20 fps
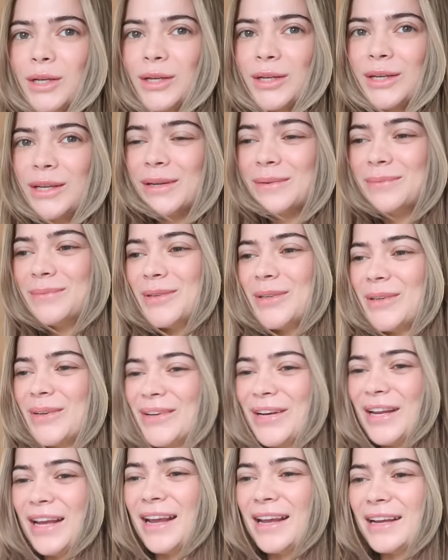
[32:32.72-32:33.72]
Good
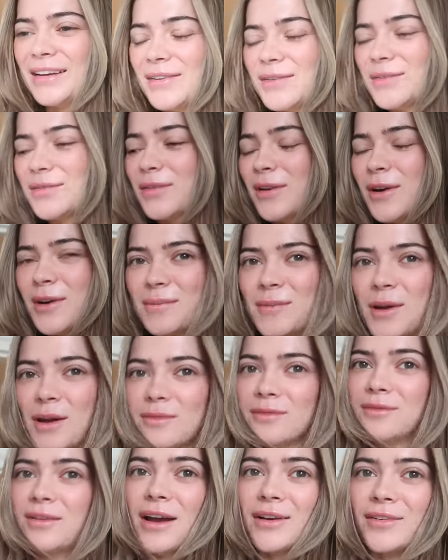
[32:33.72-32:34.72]
morning from
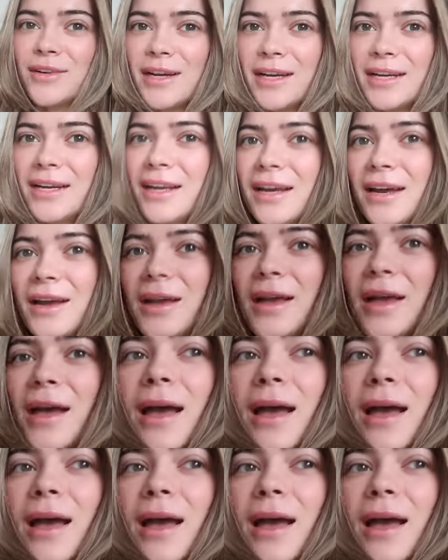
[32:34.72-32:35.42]
a very